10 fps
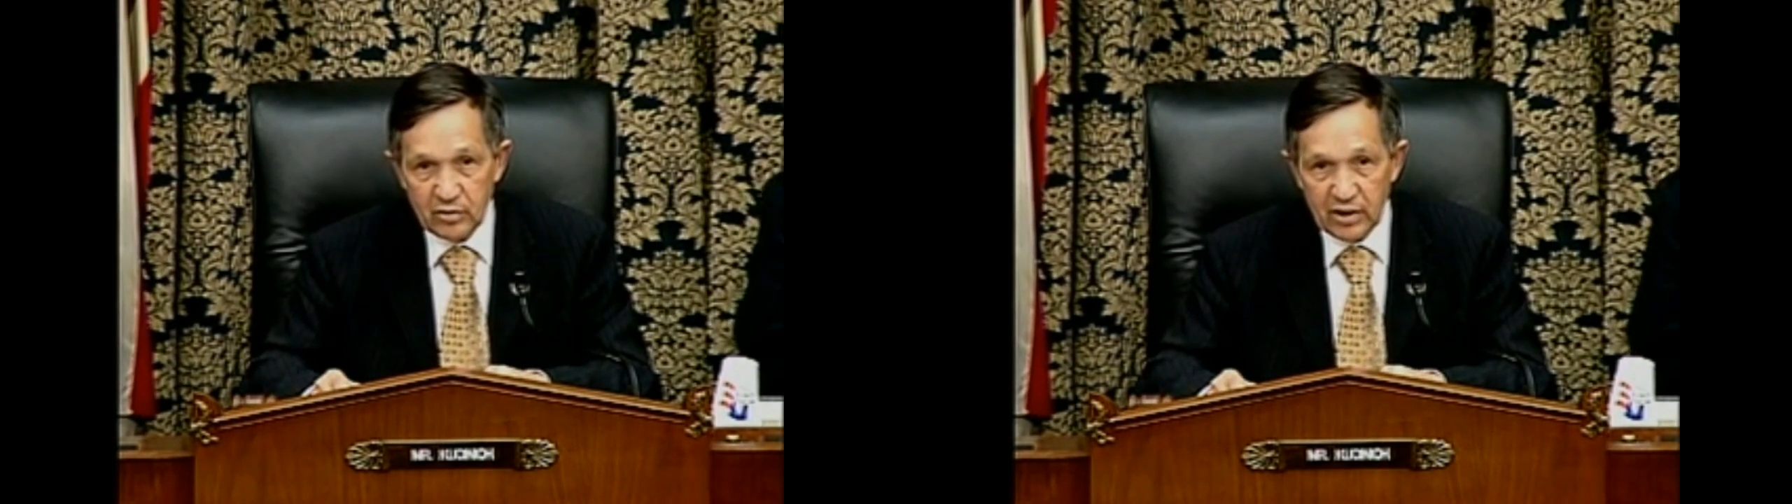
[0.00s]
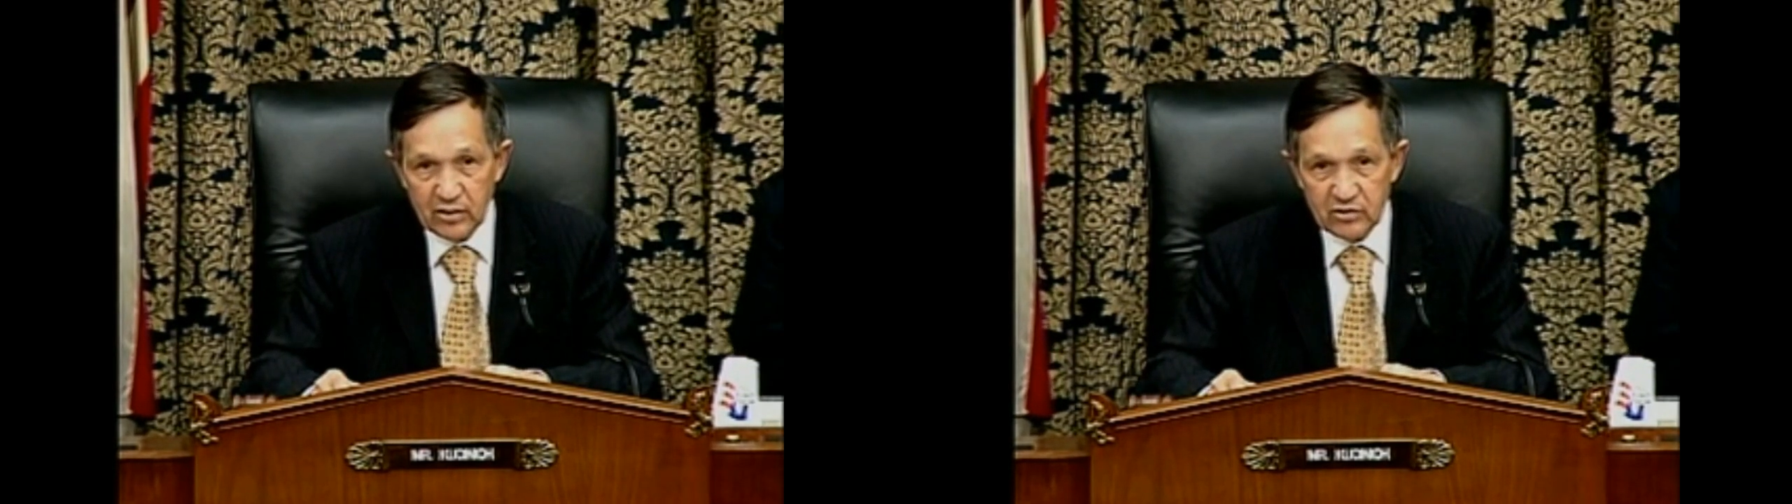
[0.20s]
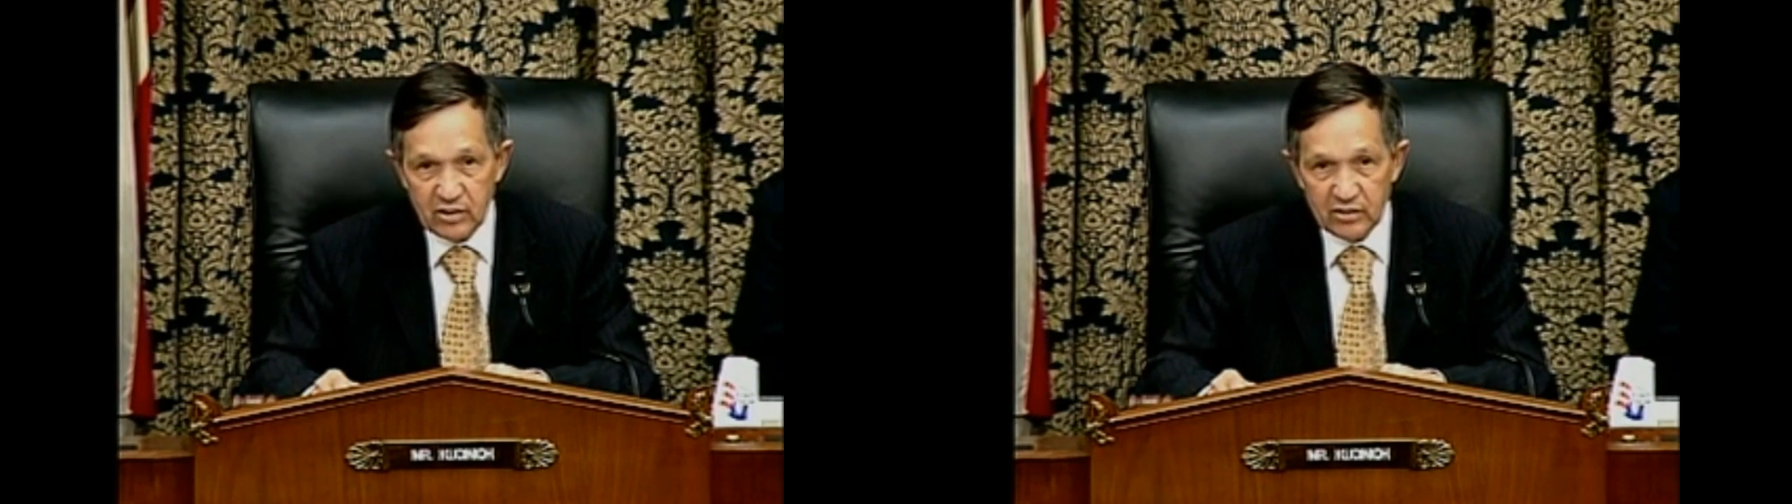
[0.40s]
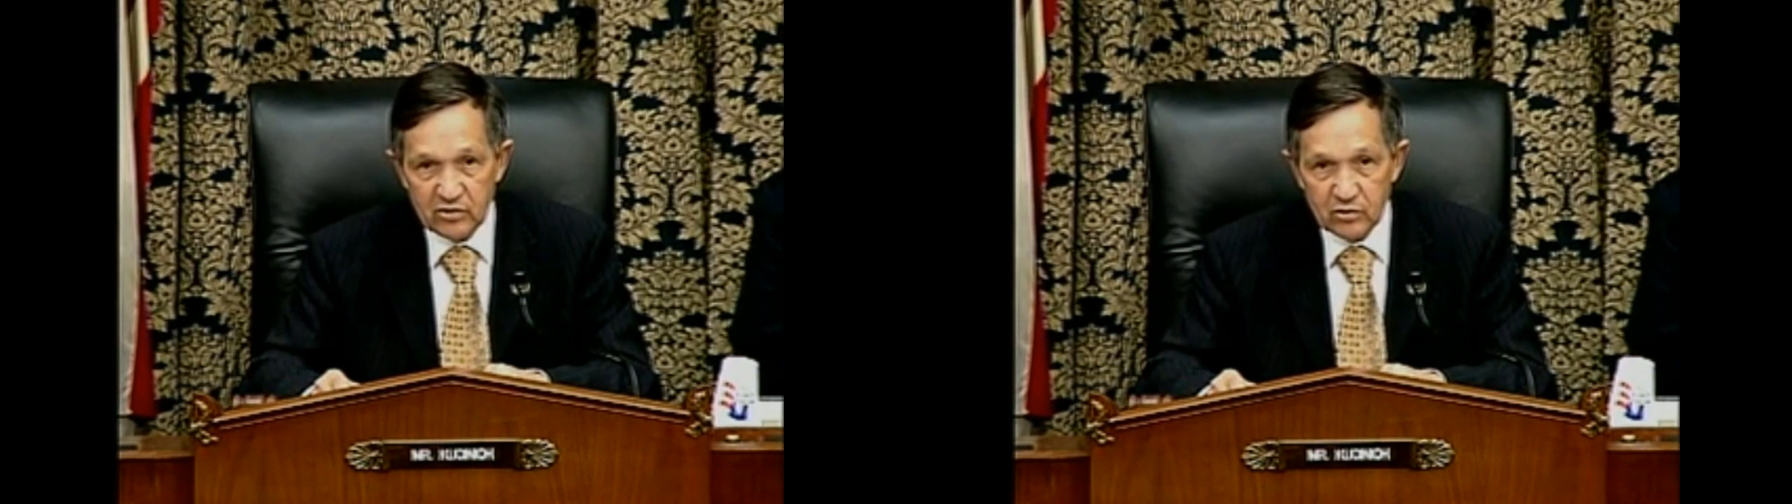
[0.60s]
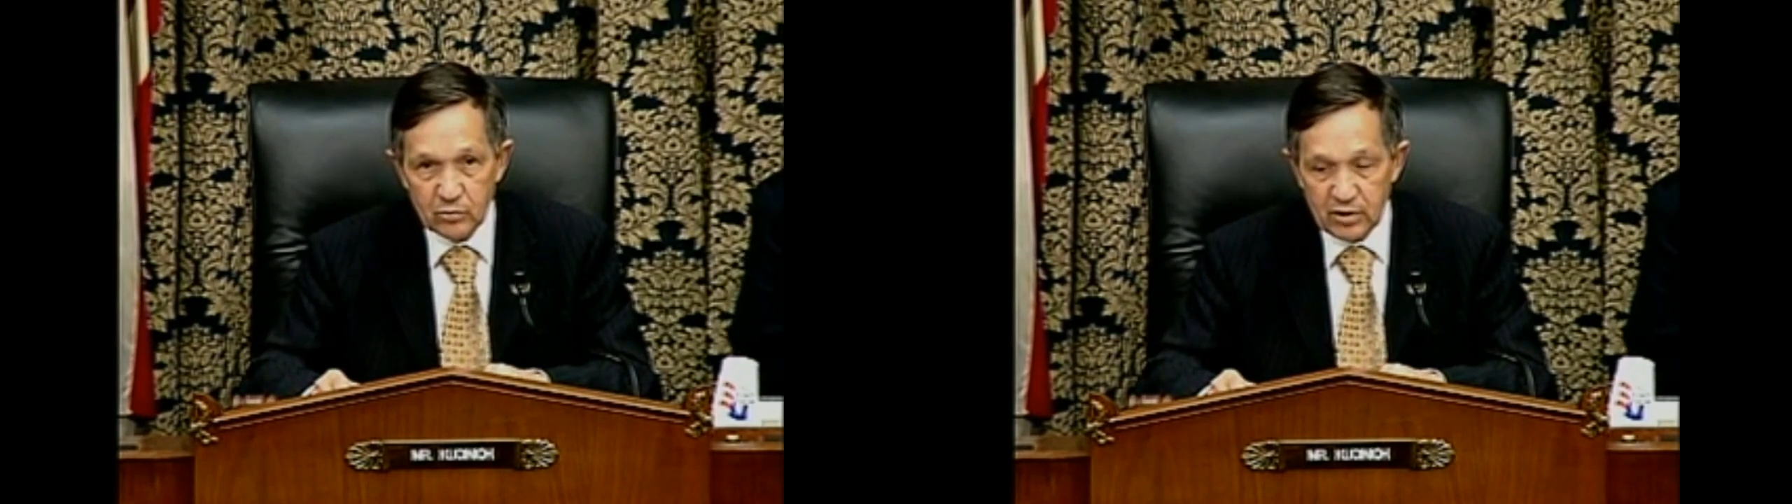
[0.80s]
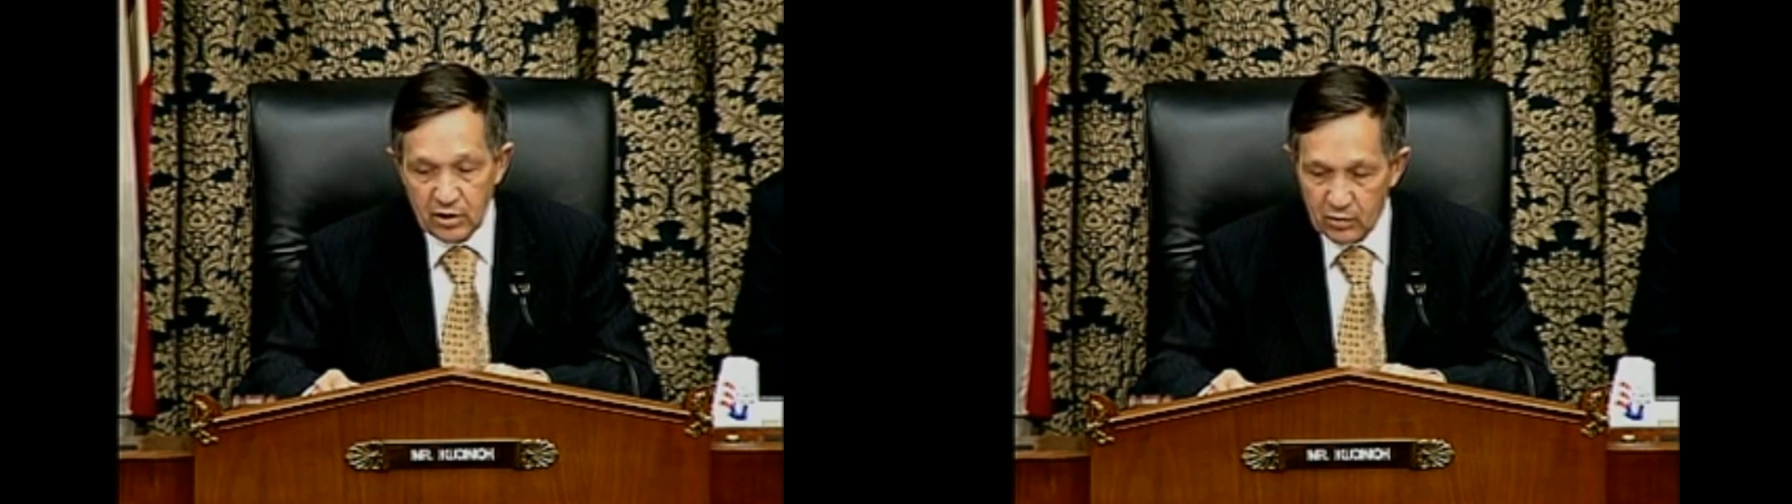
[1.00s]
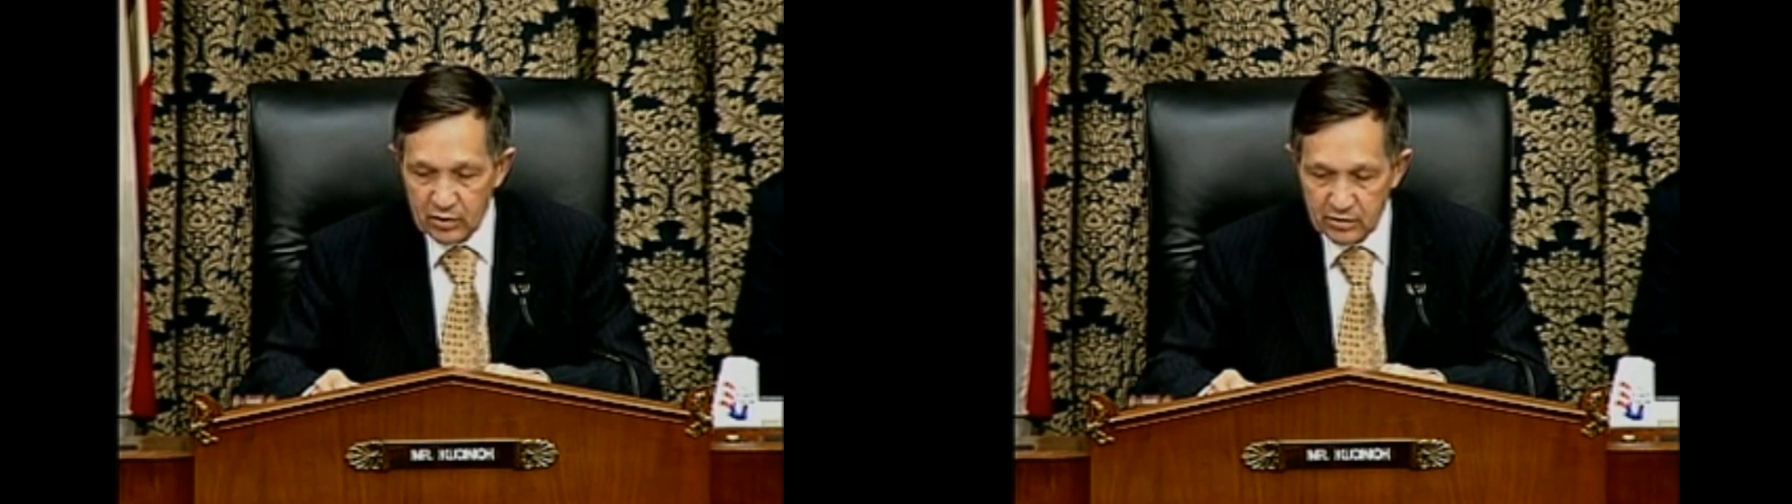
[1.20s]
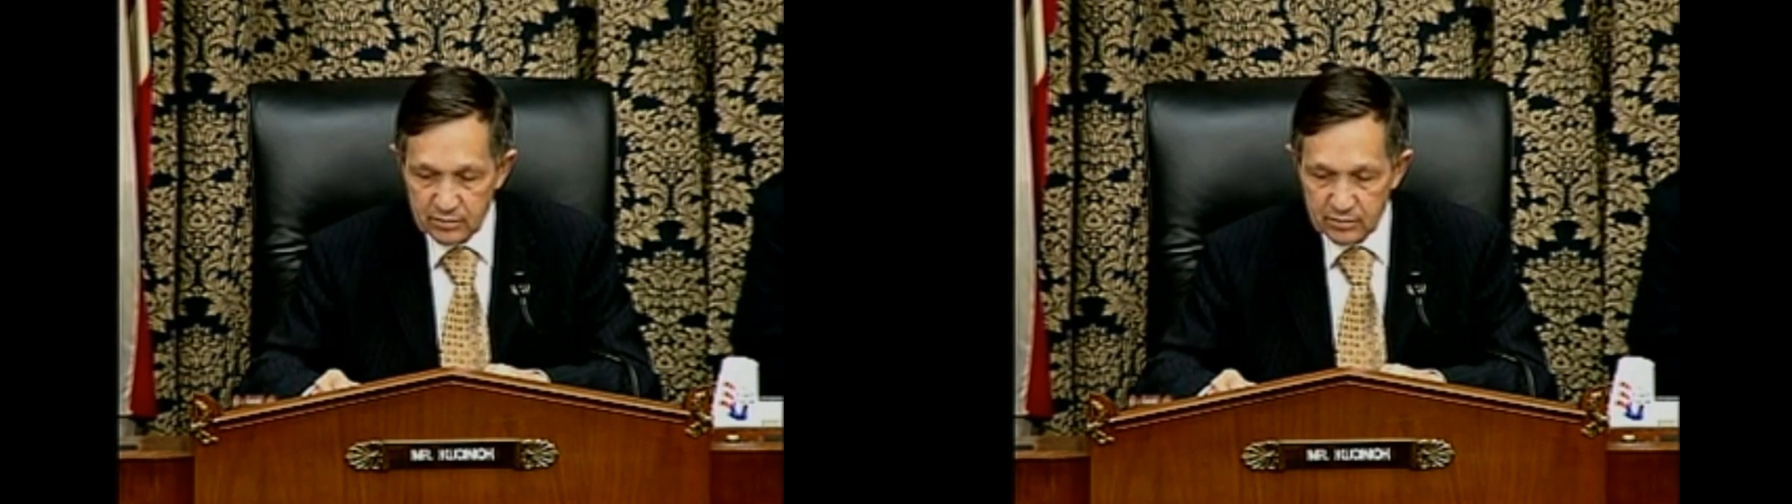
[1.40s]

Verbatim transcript: United States as we know it.